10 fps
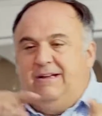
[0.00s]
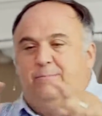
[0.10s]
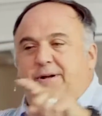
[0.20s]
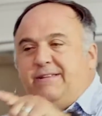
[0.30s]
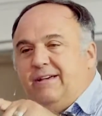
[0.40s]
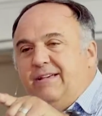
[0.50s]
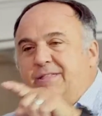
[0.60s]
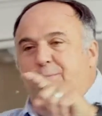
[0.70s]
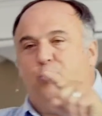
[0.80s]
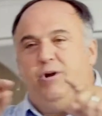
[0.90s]
But
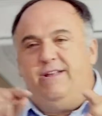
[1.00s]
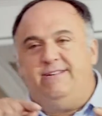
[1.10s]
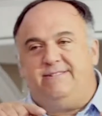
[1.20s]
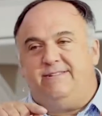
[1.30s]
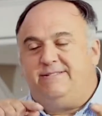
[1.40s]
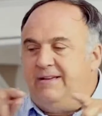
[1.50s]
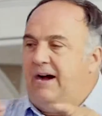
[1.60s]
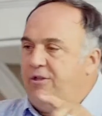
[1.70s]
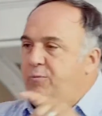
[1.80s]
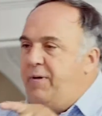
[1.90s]
the point is
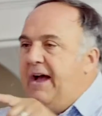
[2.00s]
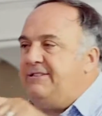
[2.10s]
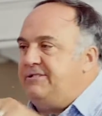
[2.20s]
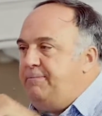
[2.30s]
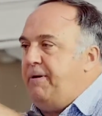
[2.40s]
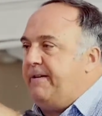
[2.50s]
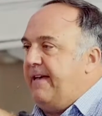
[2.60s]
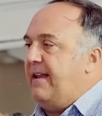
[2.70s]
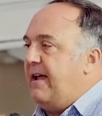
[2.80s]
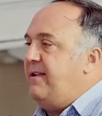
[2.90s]
other passages pick
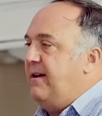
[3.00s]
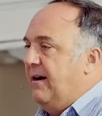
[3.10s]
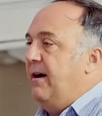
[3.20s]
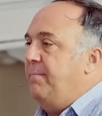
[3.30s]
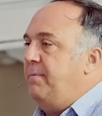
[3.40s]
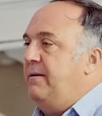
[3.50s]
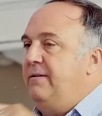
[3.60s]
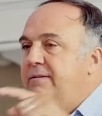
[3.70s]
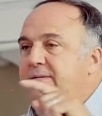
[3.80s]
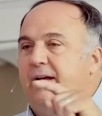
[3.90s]
that idea up.
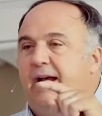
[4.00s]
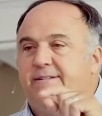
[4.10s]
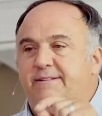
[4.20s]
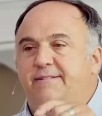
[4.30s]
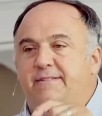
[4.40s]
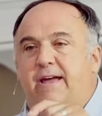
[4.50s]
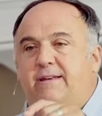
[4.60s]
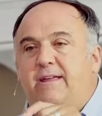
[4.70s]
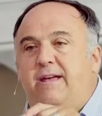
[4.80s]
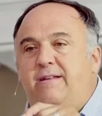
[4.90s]
Exodus
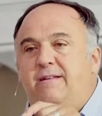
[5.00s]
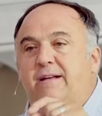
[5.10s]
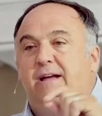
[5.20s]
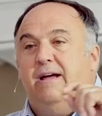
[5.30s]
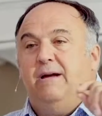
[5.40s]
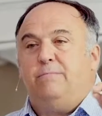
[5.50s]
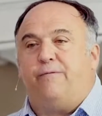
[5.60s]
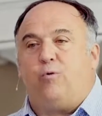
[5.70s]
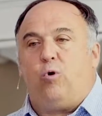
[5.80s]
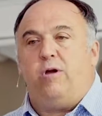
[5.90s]
19,
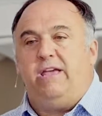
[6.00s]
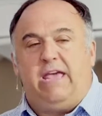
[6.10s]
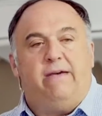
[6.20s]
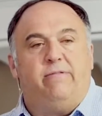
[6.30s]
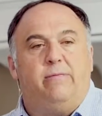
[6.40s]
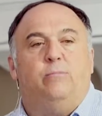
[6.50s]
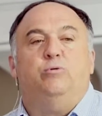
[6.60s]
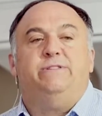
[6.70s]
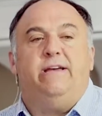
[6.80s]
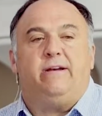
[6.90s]
before he gave them the
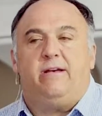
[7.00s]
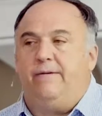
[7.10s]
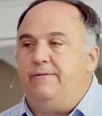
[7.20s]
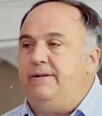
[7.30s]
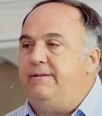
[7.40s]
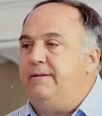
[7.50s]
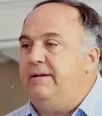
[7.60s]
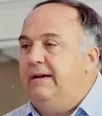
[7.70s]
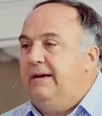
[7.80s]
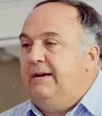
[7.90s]
Mosaic covenant,
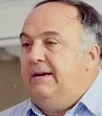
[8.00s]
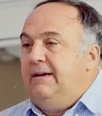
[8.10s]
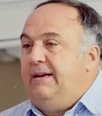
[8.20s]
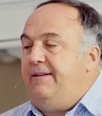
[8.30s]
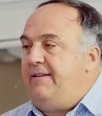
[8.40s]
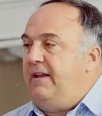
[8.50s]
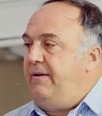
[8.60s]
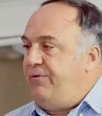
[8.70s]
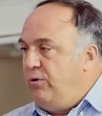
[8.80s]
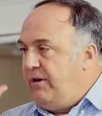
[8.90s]
he said,
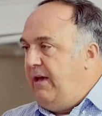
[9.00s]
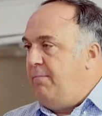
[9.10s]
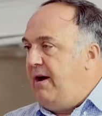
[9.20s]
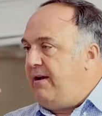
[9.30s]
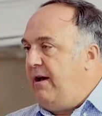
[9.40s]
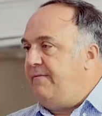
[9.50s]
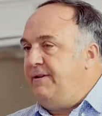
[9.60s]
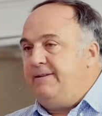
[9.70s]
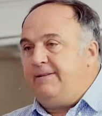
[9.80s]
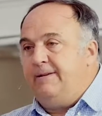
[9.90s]
"If you'll keep my
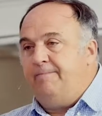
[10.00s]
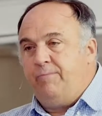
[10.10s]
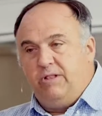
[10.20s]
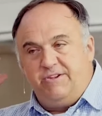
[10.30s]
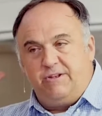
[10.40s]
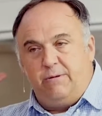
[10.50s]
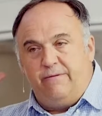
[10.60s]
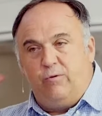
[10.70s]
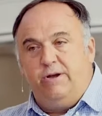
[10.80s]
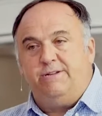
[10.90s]
covenant, listen to my
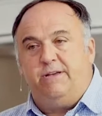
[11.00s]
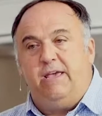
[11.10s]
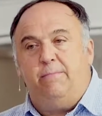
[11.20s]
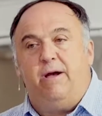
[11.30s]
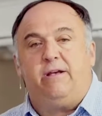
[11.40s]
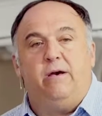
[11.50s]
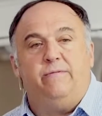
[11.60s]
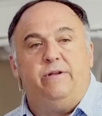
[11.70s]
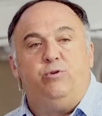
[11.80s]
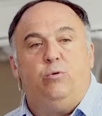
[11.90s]
voice and keep my
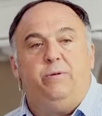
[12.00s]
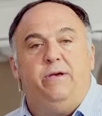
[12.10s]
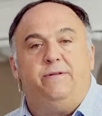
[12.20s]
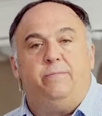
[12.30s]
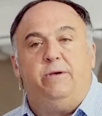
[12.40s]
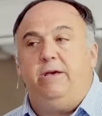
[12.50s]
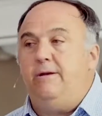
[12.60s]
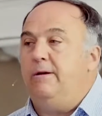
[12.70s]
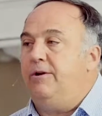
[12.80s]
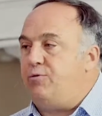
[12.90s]
covenant, you will be unto
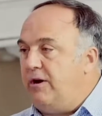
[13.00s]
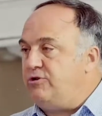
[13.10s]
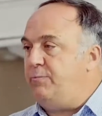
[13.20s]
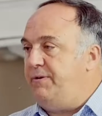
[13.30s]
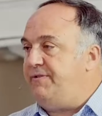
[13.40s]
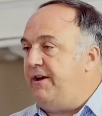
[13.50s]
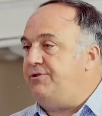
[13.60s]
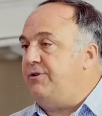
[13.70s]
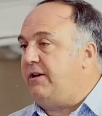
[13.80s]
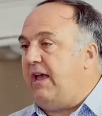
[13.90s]
me a treasured
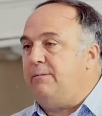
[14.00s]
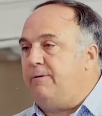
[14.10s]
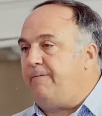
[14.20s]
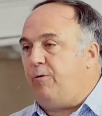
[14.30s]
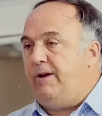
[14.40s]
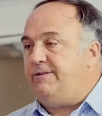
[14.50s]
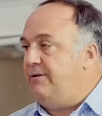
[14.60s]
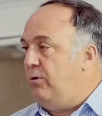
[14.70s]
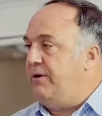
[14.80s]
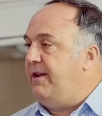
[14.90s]
possession, a kingdom of priests, a
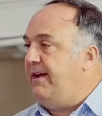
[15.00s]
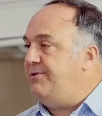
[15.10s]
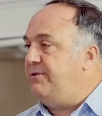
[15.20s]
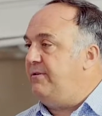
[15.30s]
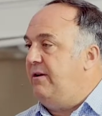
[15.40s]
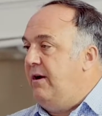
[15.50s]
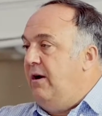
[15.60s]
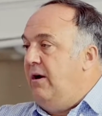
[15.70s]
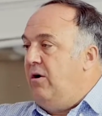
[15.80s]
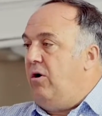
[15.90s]
holy nation."
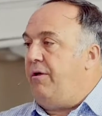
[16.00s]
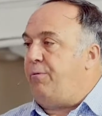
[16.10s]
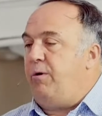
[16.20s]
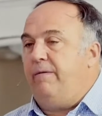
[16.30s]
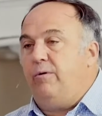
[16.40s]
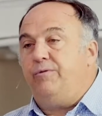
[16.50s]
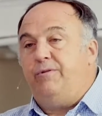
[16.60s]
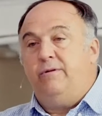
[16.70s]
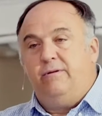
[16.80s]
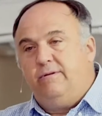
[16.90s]
All three of
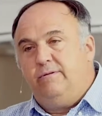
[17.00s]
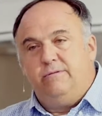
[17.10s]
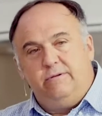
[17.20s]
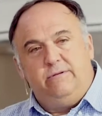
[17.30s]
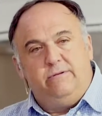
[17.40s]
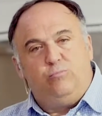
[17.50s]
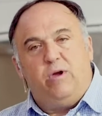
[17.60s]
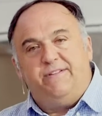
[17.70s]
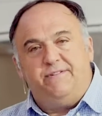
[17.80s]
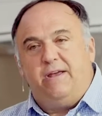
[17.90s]
those
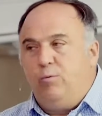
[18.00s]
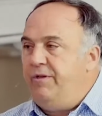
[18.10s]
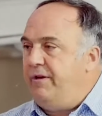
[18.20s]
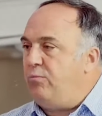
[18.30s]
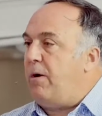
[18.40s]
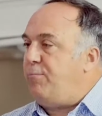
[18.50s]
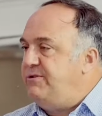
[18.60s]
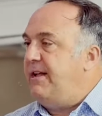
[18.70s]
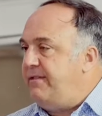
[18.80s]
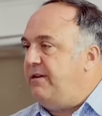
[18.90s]
resonate with a
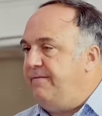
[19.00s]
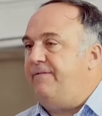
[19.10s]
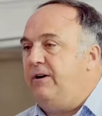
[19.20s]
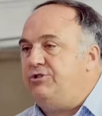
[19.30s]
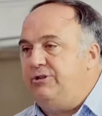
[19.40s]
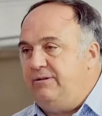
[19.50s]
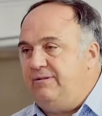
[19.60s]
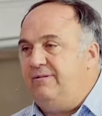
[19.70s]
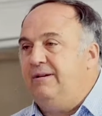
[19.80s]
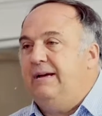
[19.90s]
representative function.
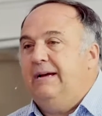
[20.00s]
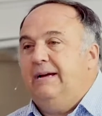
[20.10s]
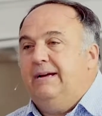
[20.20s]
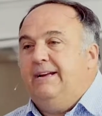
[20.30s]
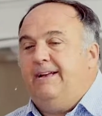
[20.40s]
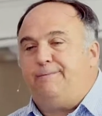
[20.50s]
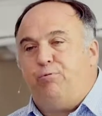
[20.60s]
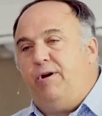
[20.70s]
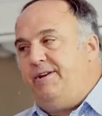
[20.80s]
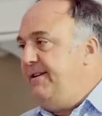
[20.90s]
His
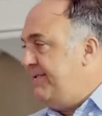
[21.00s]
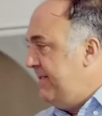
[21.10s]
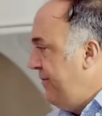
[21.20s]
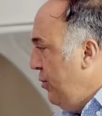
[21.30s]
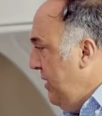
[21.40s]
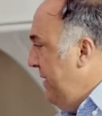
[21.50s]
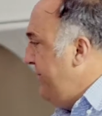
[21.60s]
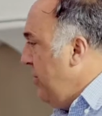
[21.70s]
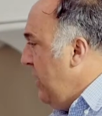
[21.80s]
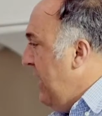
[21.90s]
point is if you live
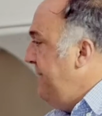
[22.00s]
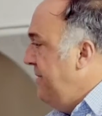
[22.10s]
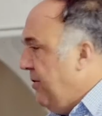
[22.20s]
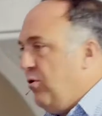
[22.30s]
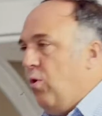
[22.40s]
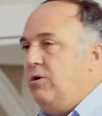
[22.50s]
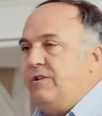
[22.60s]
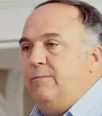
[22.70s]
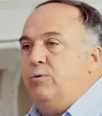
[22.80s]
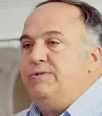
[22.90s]
your life in accordance
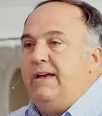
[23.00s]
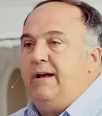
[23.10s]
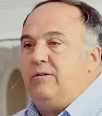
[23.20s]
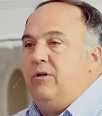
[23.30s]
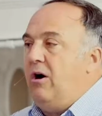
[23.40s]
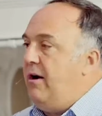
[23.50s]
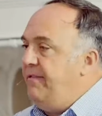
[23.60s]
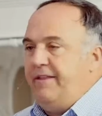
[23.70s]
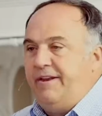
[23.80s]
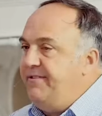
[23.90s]
to the Mosaic law,
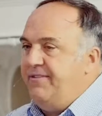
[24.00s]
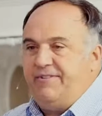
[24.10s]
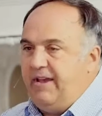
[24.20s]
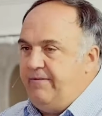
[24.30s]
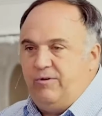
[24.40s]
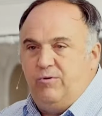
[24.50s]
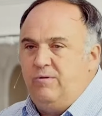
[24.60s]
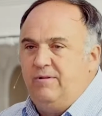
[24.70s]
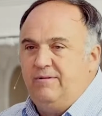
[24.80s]
that doesn't save you.